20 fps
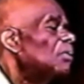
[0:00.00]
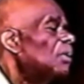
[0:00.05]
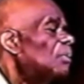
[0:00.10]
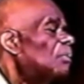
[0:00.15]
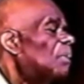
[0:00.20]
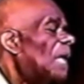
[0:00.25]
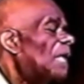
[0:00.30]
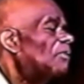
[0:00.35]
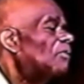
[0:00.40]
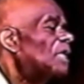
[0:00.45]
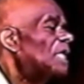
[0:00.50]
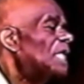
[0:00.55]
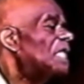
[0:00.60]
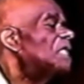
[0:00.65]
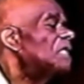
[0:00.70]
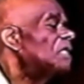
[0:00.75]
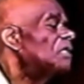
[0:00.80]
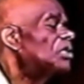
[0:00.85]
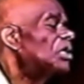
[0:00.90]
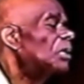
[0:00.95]
what black
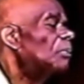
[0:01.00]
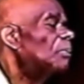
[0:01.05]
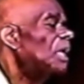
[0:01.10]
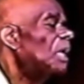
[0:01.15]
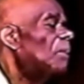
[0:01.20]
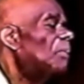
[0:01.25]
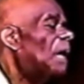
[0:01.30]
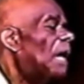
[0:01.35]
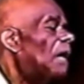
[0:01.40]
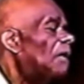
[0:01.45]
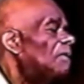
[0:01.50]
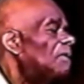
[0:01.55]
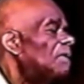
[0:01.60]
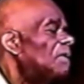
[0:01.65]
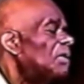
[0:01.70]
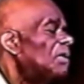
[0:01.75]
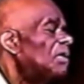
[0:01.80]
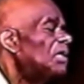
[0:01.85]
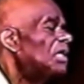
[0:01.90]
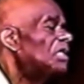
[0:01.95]
religion should be
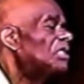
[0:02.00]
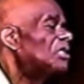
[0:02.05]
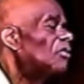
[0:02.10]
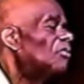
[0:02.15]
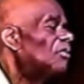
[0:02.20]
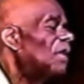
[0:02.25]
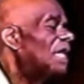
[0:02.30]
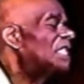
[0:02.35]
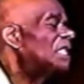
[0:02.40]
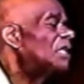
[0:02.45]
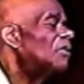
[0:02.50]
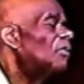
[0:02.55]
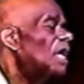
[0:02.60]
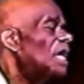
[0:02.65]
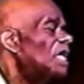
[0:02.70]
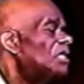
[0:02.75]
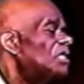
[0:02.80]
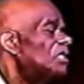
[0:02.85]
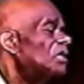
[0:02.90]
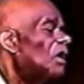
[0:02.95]
about, is the
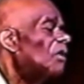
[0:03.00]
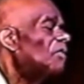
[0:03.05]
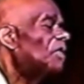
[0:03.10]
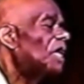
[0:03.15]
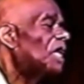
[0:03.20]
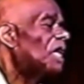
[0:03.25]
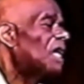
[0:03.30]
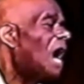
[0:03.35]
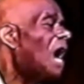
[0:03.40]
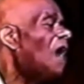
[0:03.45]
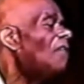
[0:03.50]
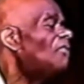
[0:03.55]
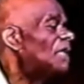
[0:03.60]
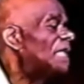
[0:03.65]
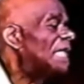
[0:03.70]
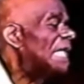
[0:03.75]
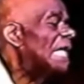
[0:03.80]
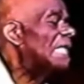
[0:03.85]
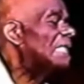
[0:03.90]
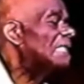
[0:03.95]
restoration of the
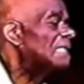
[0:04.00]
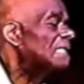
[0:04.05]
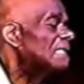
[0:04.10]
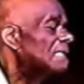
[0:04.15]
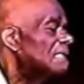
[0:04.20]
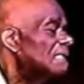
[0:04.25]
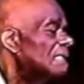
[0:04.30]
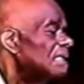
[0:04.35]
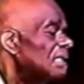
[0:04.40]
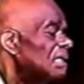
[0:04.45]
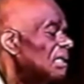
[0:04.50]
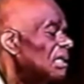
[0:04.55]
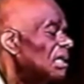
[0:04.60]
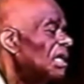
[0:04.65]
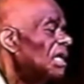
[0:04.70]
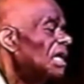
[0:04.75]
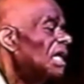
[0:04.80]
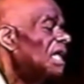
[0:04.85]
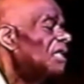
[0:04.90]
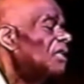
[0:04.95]
confidence.
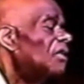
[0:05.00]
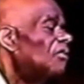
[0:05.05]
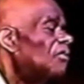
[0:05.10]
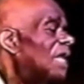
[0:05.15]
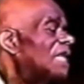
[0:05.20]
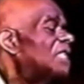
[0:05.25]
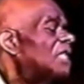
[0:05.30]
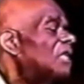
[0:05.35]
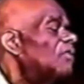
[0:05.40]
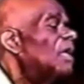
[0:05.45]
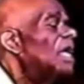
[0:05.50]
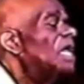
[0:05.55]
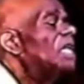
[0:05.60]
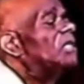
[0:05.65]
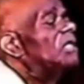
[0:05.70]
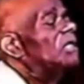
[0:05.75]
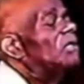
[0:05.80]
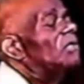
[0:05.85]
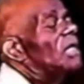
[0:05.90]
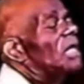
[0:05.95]
And the
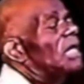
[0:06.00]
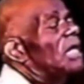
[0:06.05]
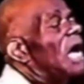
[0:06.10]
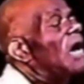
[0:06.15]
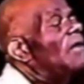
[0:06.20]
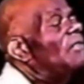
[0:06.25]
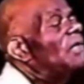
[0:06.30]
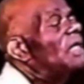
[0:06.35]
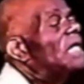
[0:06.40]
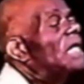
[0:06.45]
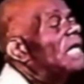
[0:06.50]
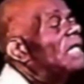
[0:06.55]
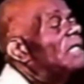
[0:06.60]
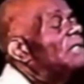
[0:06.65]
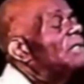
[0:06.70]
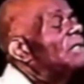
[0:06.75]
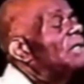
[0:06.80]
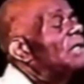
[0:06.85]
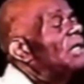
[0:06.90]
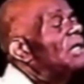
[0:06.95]
restoration of the
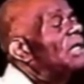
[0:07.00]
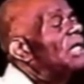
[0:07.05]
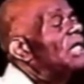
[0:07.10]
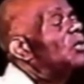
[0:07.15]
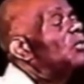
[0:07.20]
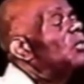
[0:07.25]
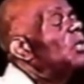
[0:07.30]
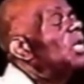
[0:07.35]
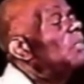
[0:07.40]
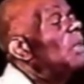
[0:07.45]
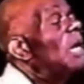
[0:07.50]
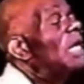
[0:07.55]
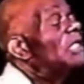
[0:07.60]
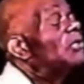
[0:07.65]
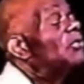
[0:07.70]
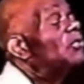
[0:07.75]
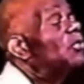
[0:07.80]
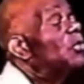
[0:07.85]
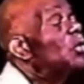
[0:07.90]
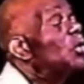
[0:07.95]
confidence is we
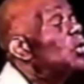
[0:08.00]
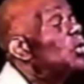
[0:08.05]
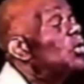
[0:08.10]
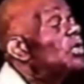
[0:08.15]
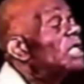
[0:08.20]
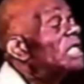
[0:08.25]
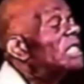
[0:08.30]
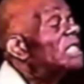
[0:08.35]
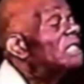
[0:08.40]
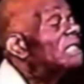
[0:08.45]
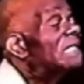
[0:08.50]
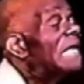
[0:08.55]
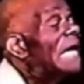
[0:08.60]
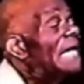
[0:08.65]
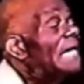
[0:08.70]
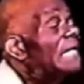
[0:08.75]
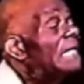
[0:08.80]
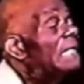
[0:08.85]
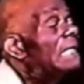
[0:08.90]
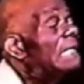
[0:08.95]
must rule the
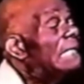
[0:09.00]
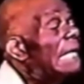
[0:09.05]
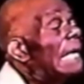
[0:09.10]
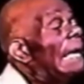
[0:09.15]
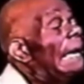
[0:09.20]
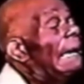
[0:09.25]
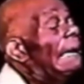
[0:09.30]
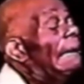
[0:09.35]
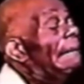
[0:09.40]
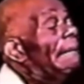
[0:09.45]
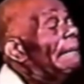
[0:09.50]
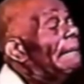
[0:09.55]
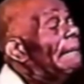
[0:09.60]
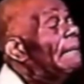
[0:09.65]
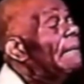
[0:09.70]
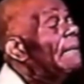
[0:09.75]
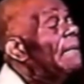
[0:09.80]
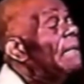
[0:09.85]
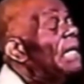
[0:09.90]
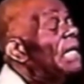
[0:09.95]
state again.
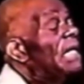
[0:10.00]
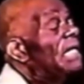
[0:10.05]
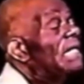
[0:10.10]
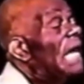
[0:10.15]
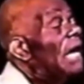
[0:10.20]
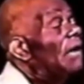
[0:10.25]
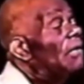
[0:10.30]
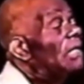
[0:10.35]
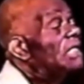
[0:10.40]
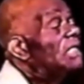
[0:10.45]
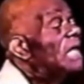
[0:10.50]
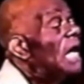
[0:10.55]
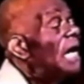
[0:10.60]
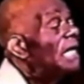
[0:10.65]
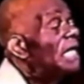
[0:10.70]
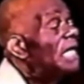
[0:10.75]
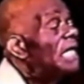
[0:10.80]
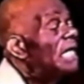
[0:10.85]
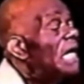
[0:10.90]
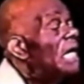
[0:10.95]
There is
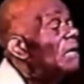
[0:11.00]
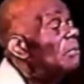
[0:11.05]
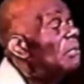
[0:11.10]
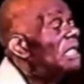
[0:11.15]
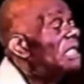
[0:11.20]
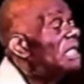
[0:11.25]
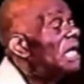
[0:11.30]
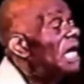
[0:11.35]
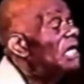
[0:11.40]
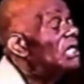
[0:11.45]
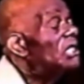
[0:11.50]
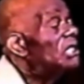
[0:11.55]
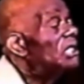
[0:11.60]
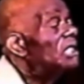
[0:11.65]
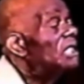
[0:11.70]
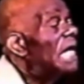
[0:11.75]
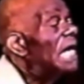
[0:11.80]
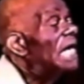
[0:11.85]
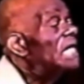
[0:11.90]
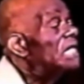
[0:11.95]
not an
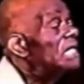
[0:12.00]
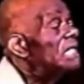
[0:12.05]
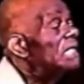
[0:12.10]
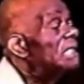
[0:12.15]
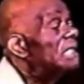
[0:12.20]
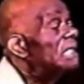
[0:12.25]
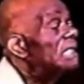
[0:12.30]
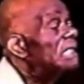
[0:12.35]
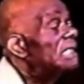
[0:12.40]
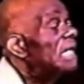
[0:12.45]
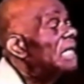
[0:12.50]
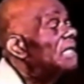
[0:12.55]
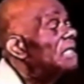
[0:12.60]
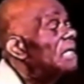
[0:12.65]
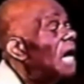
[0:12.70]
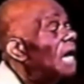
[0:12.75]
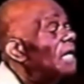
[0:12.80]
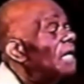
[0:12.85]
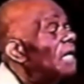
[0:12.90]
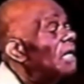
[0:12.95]
imitation nation,
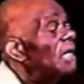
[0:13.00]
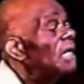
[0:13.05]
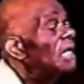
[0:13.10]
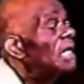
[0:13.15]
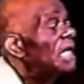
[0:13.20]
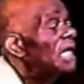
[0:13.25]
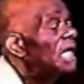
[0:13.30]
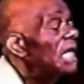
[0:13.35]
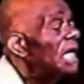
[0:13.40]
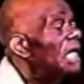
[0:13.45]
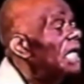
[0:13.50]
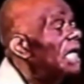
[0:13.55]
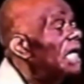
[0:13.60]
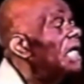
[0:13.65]
an